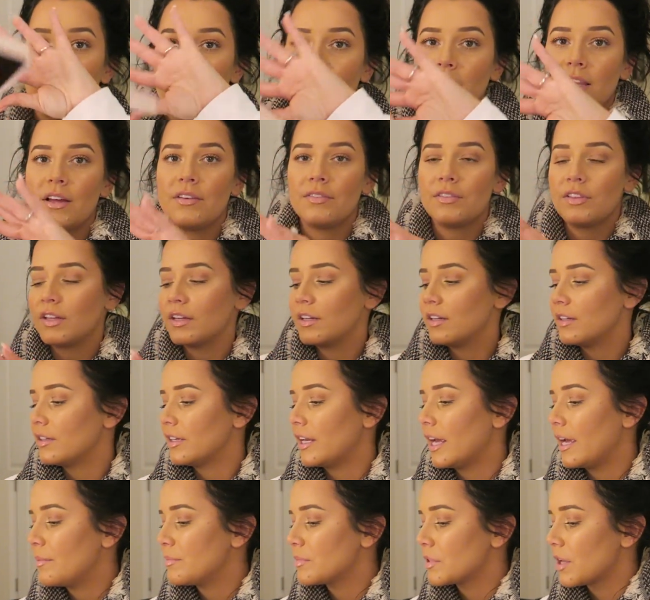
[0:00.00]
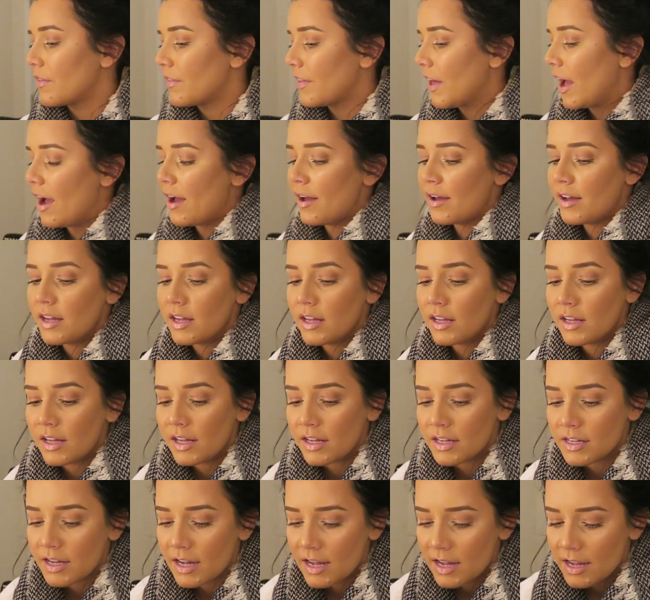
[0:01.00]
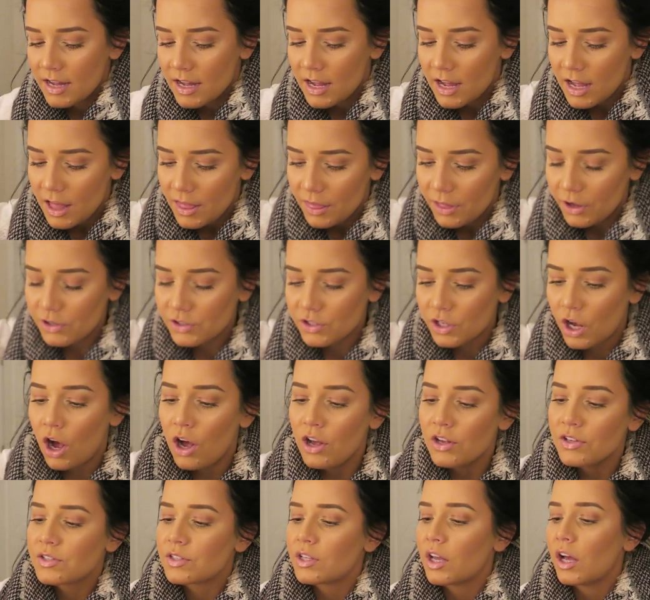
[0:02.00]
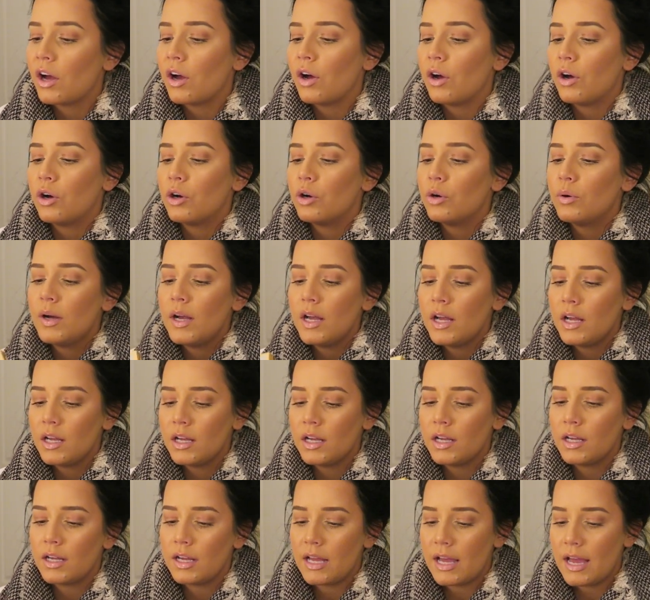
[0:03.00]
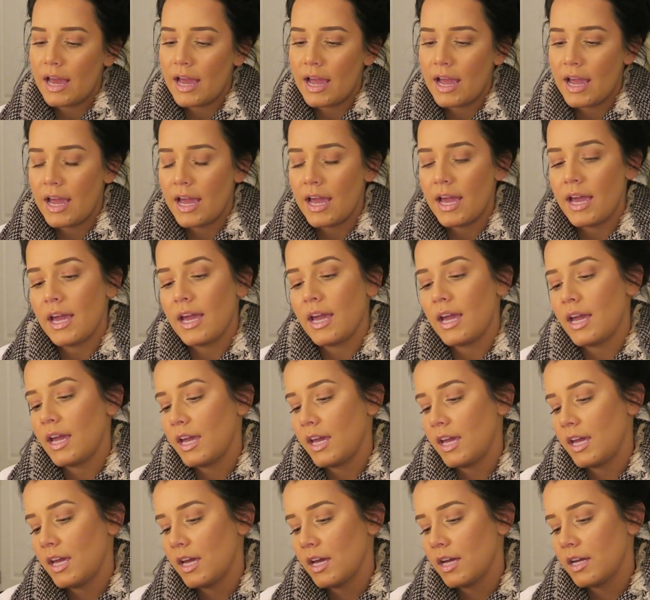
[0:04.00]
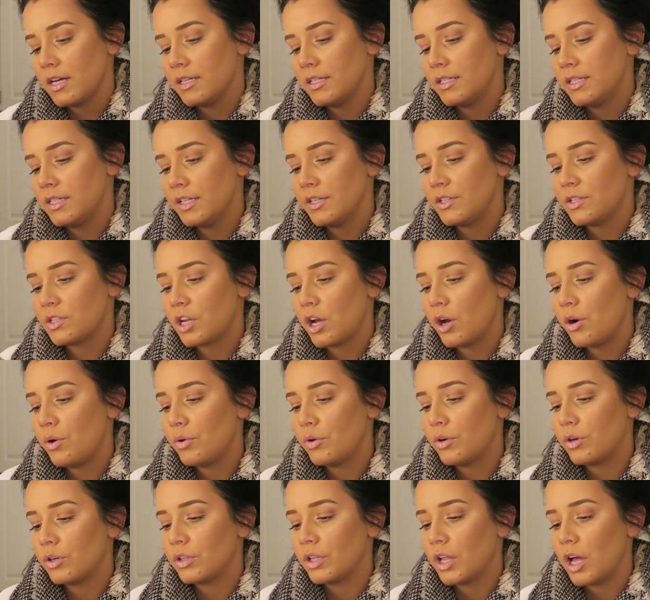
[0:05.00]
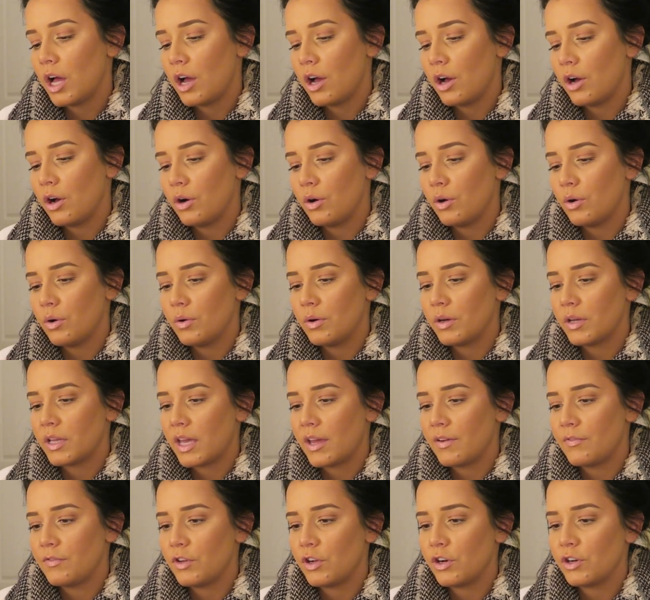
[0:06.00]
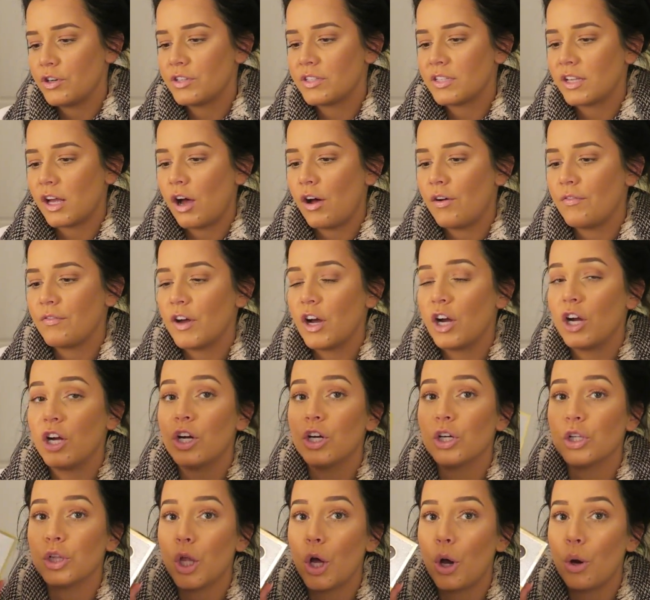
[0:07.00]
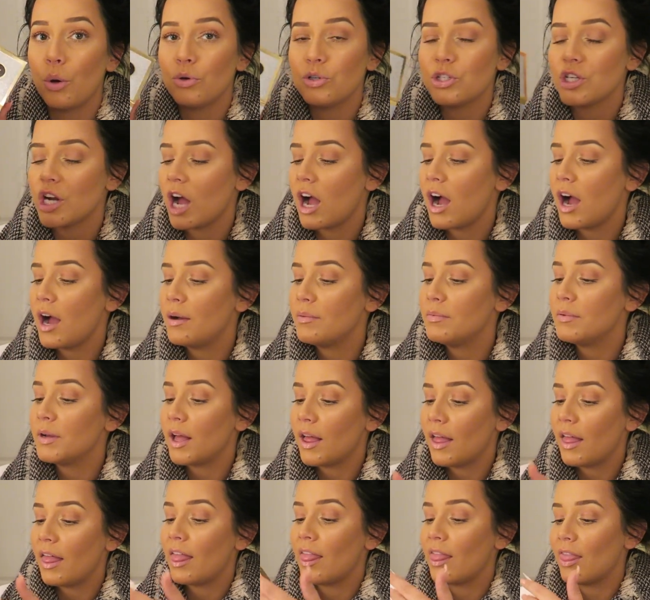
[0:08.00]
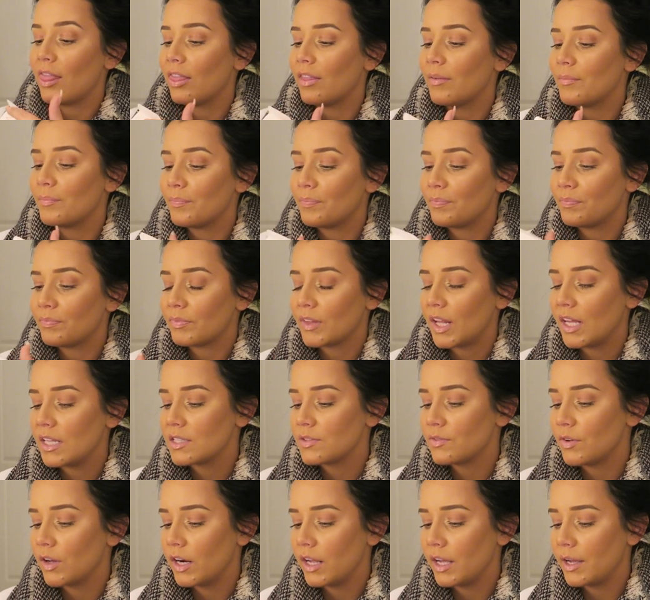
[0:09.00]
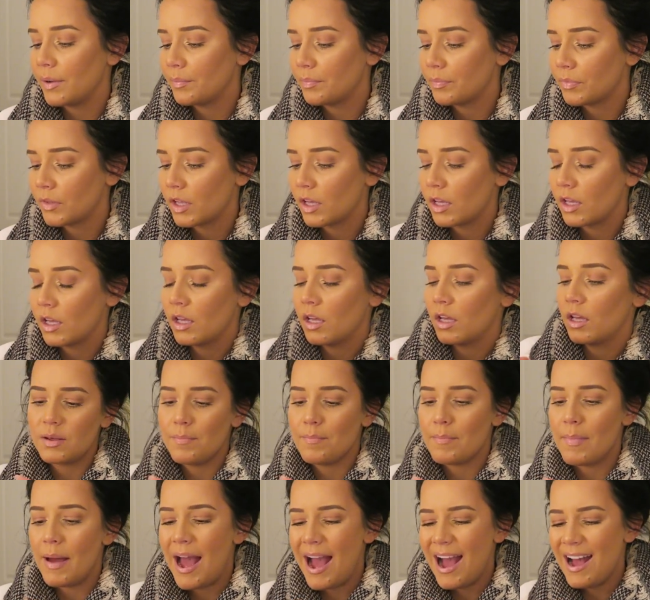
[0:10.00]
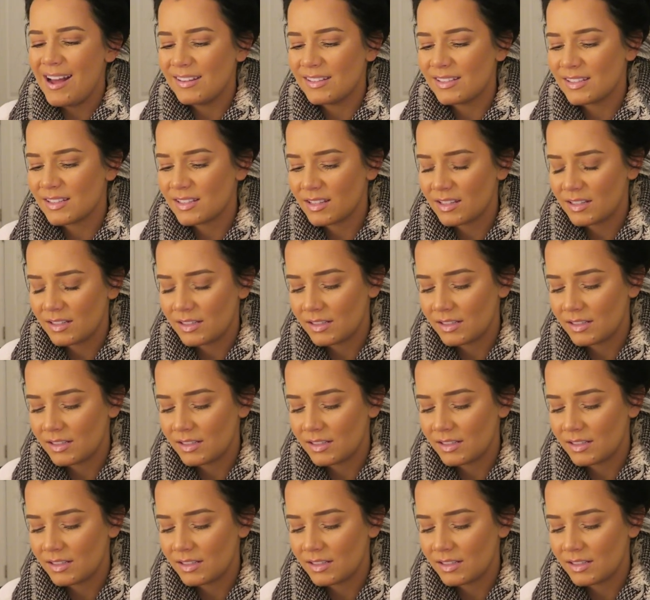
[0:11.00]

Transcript: I love the names on that. There's also a Disco Glow, Give Yourself a Glow Job. That's funny. It's a mask.